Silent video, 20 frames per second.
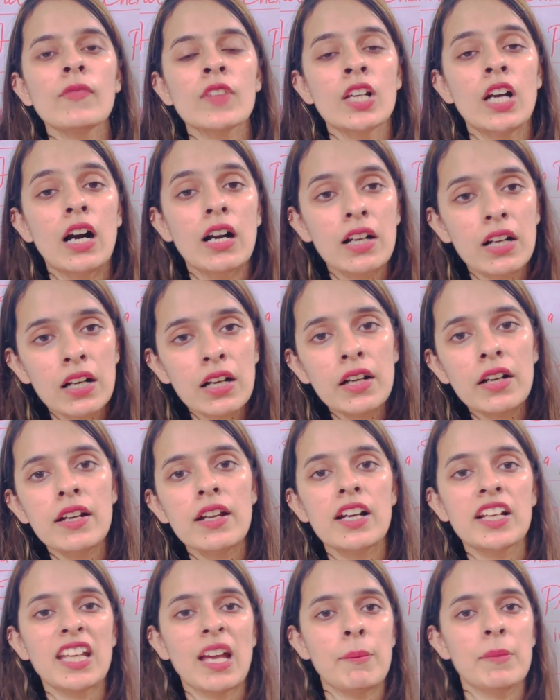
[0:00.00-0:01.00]
occurred.
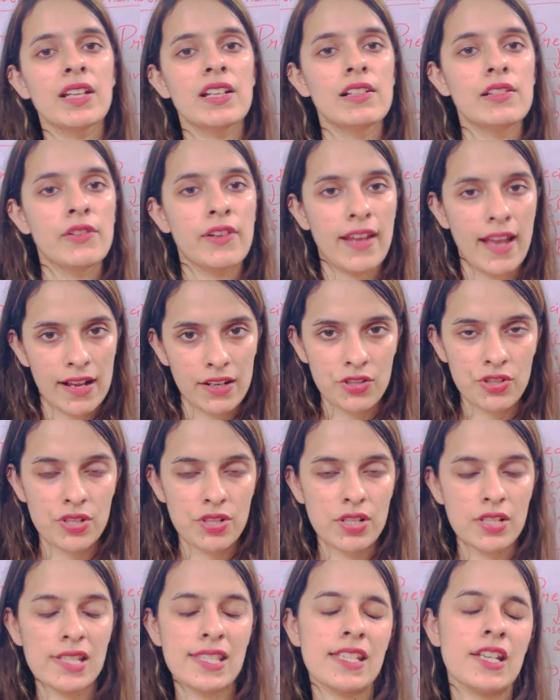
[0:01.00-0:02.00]
A chemical reaction
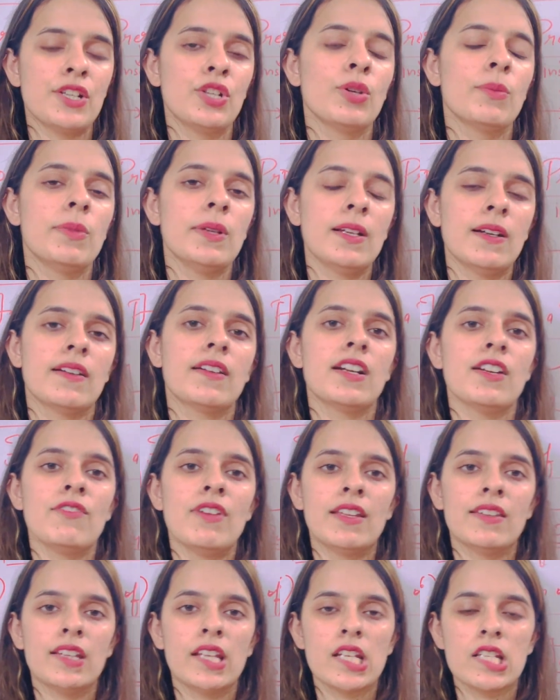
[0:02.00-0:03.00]
is said to be occurred
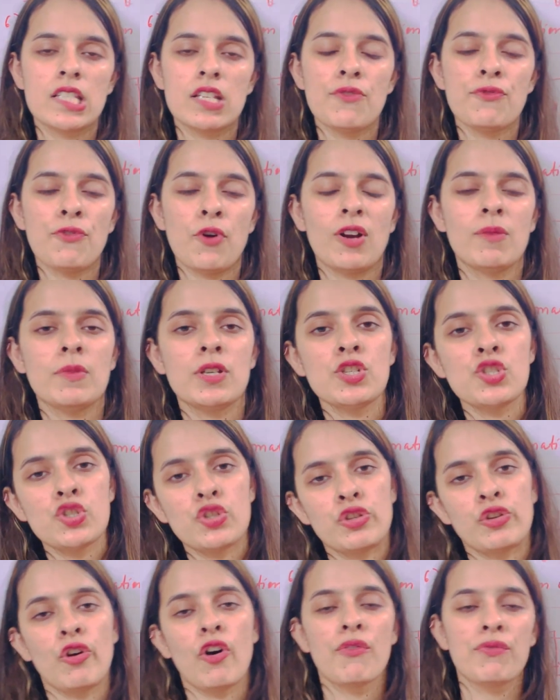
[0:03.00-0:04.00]
when there is a
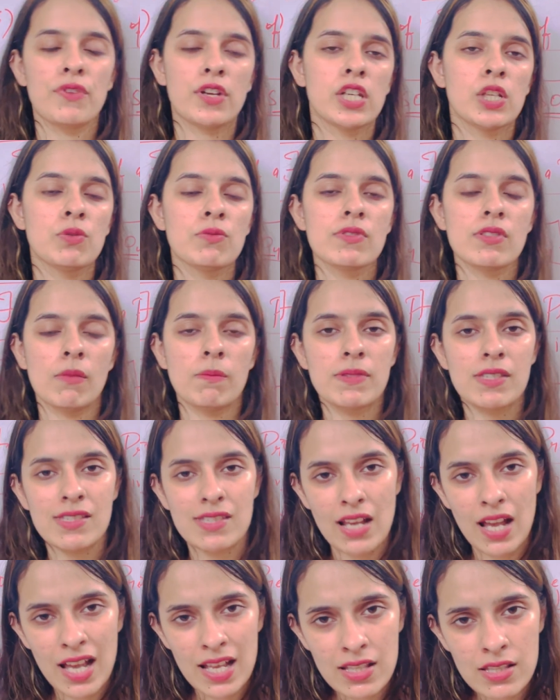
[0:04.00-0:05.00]
formation of a new
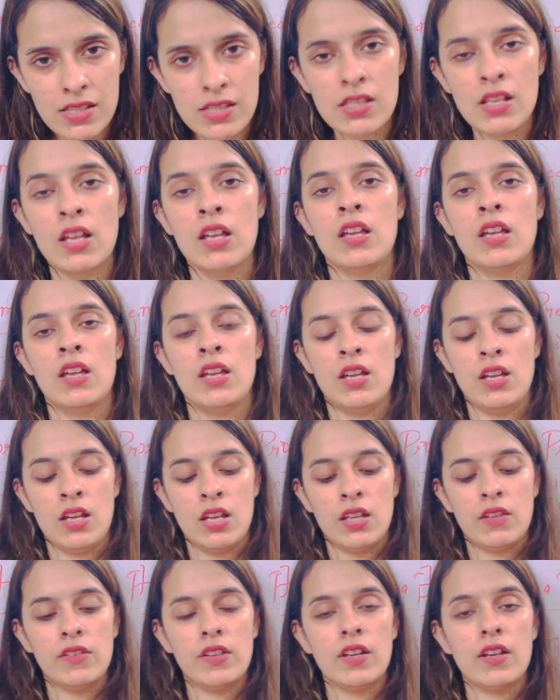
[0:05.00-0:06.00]
substance.
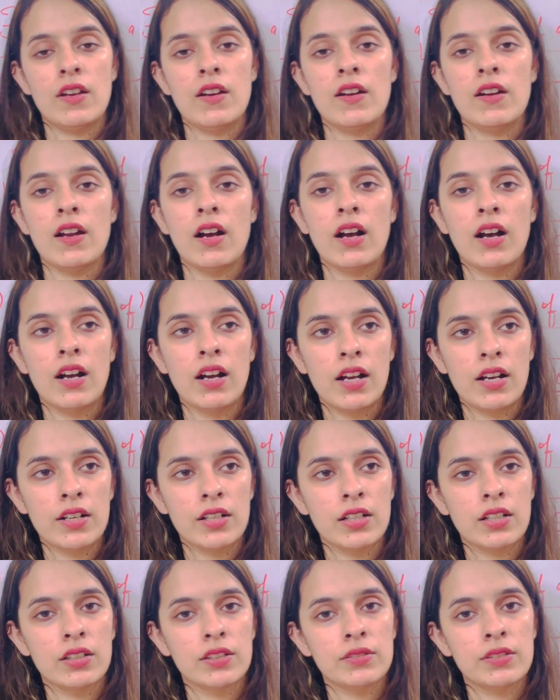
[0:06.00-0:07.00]

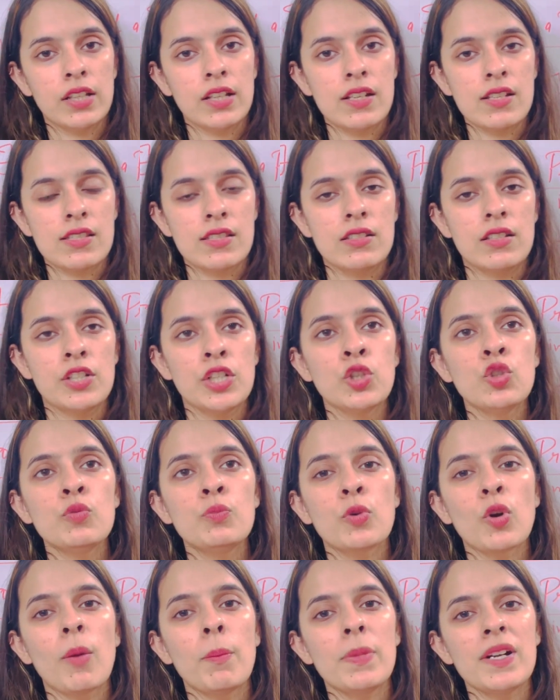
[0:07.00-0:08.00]
The new
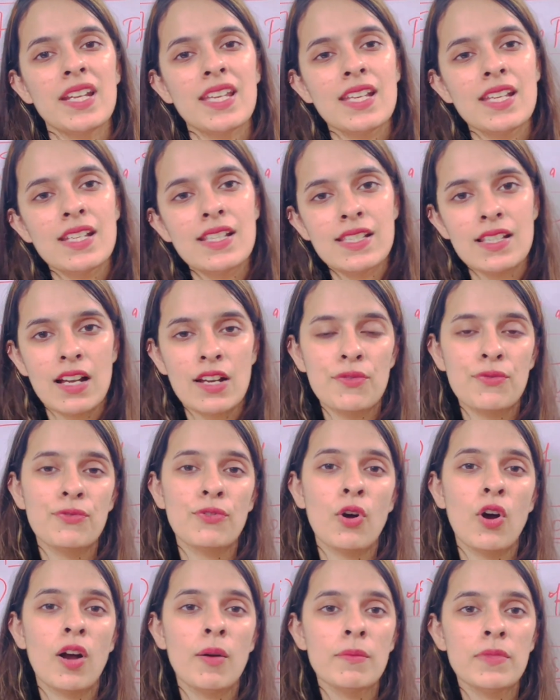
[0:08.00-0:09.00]
properties are
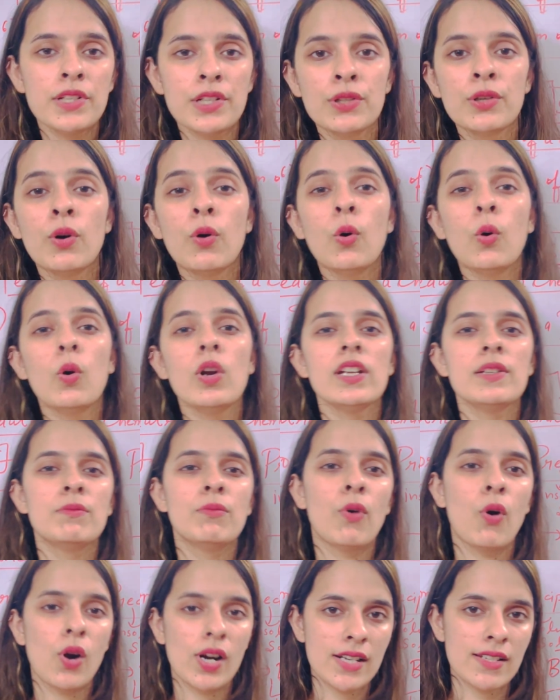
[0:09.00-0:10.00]
formed, old
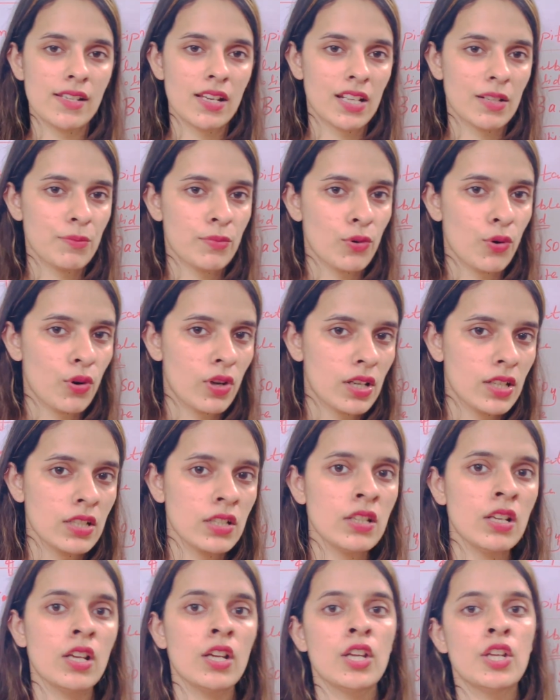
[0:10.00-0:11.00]
bonds are
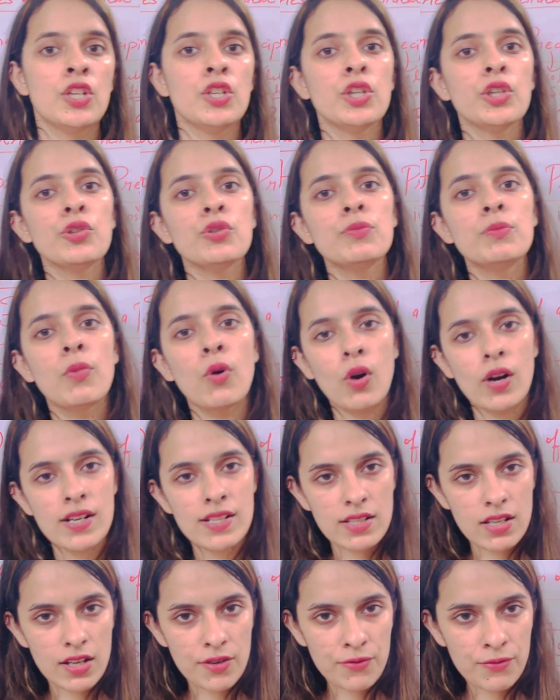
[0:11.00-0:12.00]
broken, new bonds
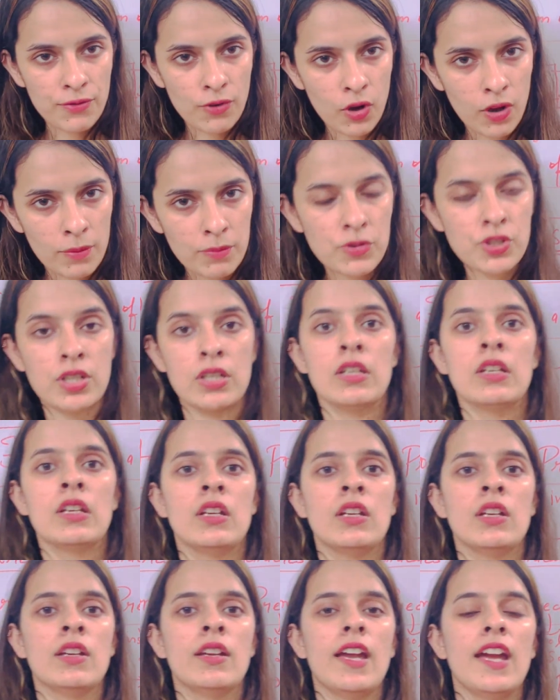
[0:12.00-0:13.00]
are formed.
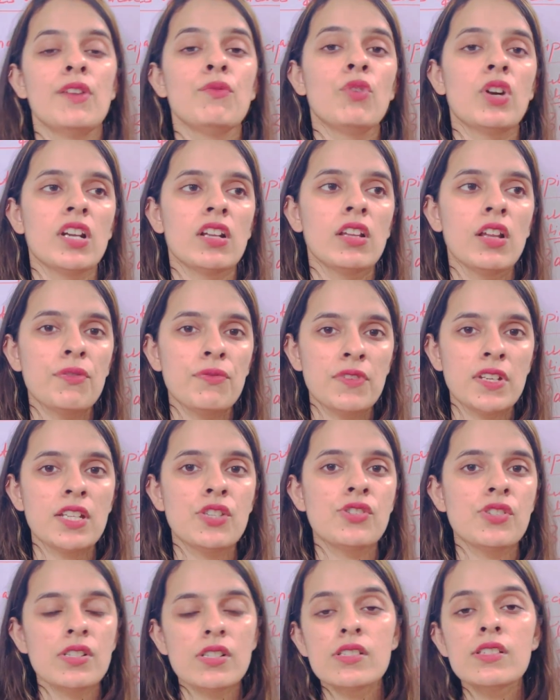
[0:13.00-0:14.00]
And what are the
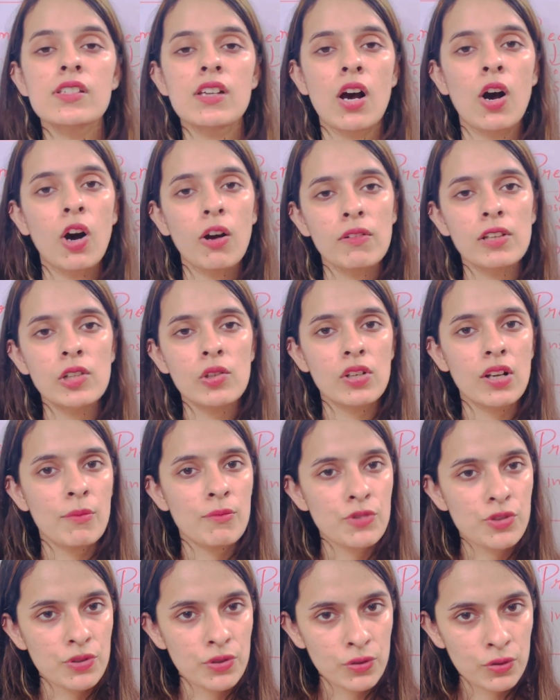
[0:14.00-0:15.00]
features? How will you come
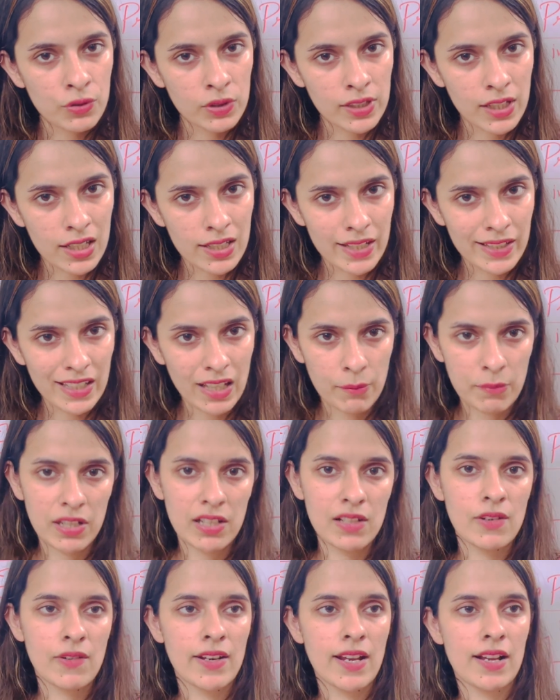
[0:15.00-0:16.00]
to know that a
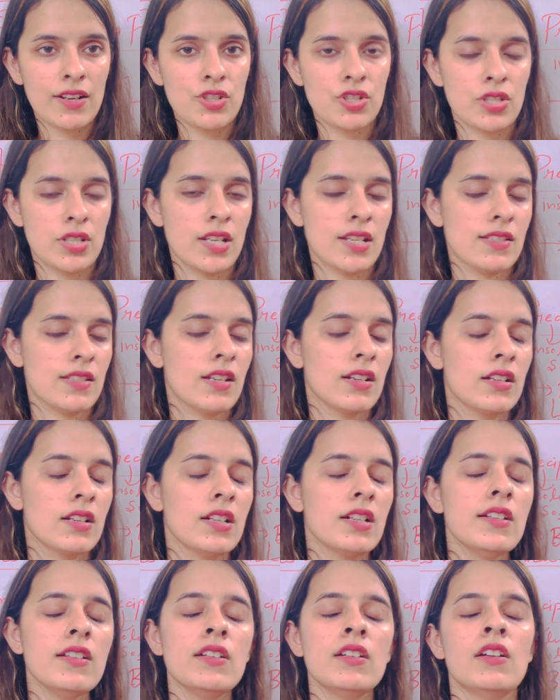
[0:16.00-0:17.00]
chemical reaction has
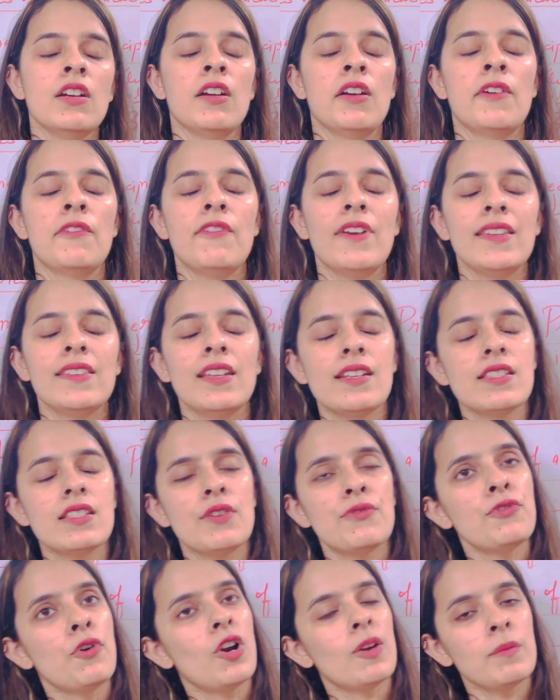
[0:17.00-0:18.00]
occurred? When there is a
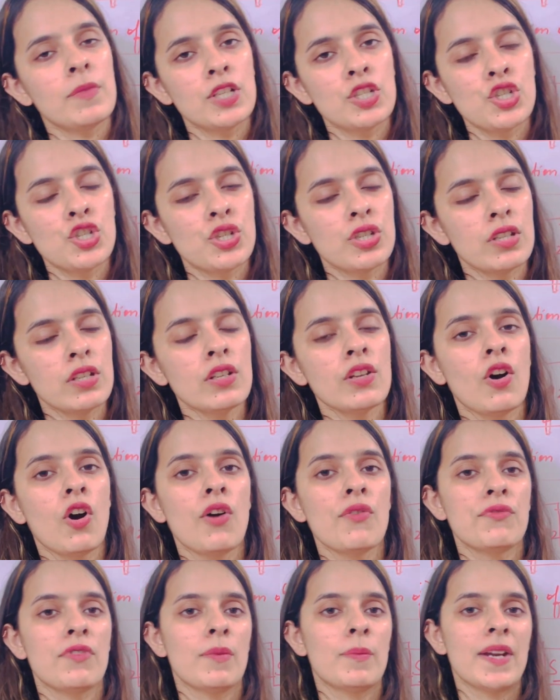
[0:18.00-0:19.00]
formation
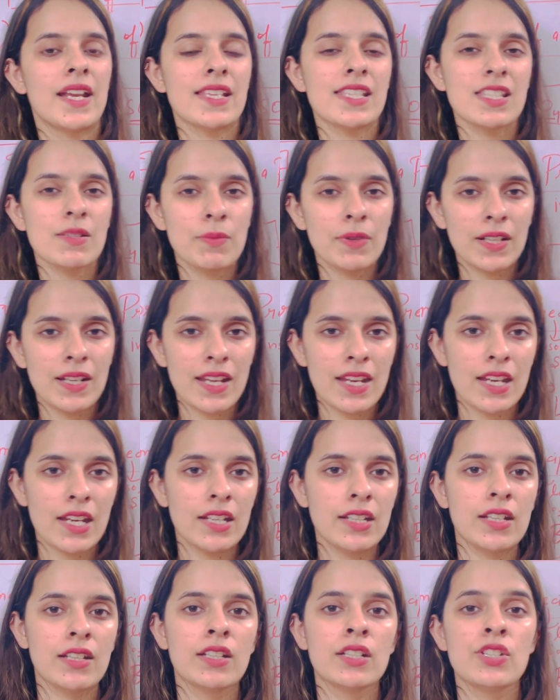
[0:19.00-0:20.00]
of a
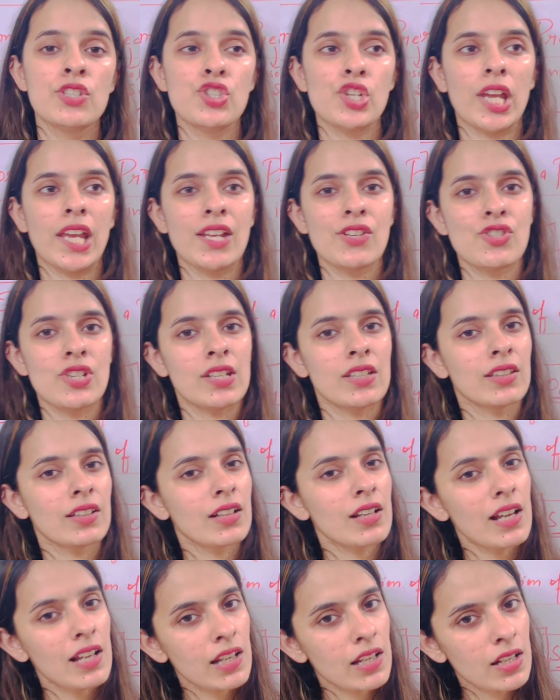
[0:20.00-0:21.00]
precipitate, change in
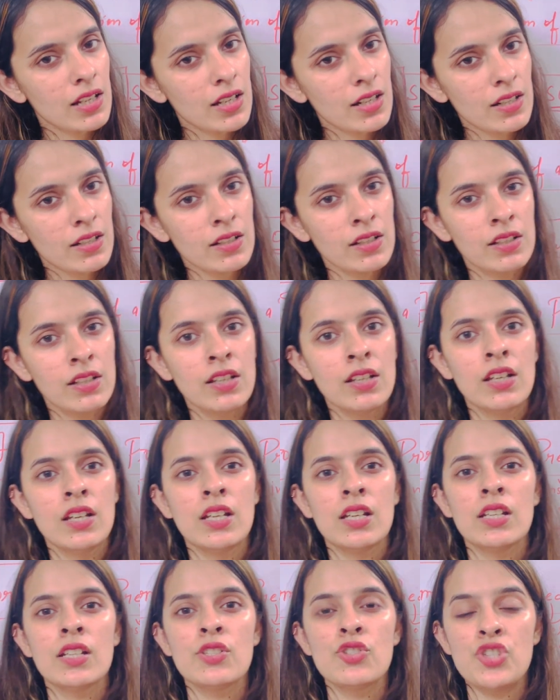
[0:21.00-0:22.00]
color,
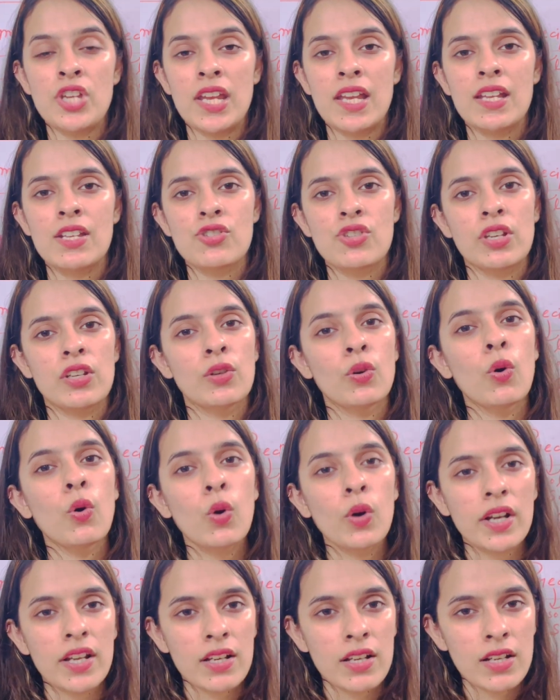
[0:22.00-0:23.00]
change in
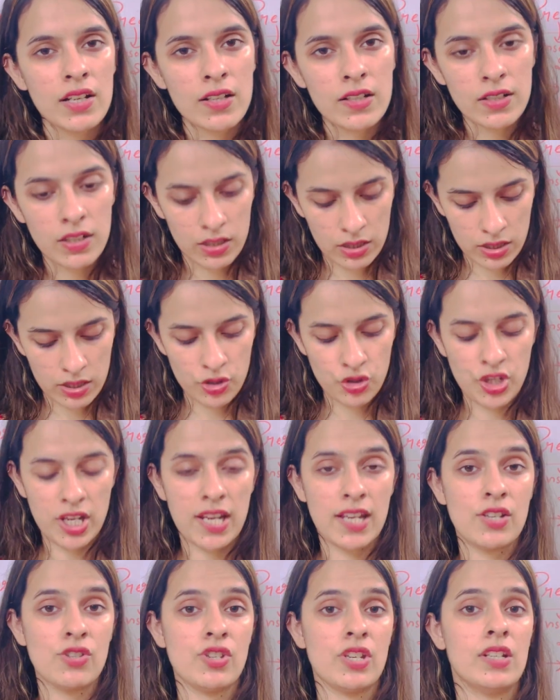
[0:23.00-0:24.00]
odor,
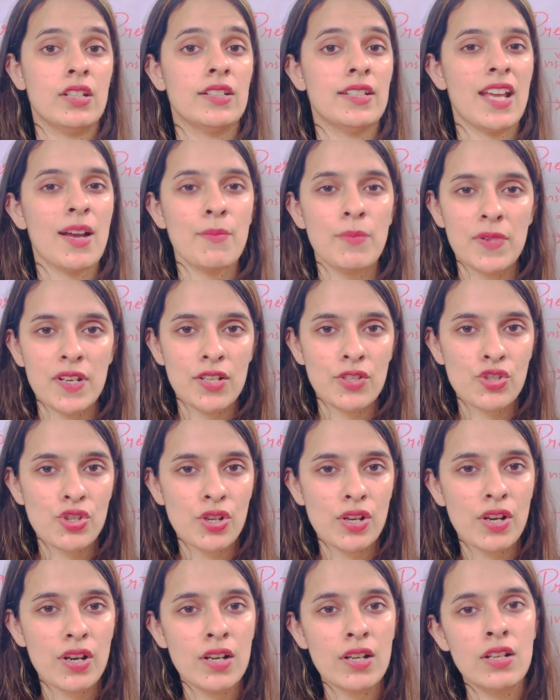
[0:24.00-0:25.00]
change in
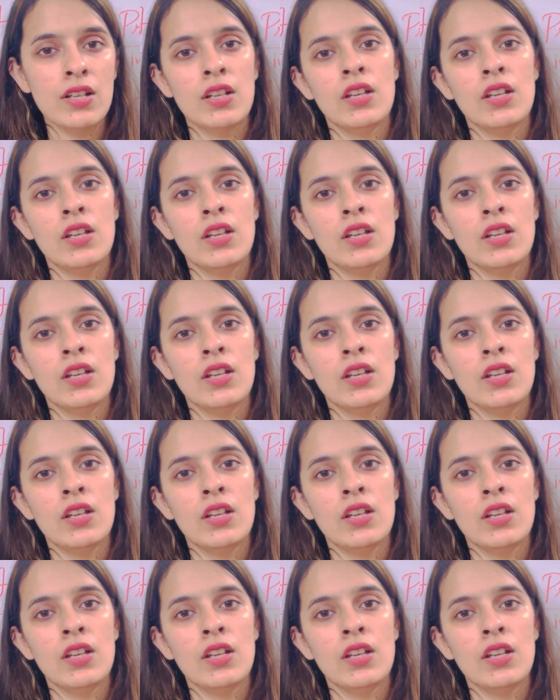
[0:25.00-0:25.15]
temperature,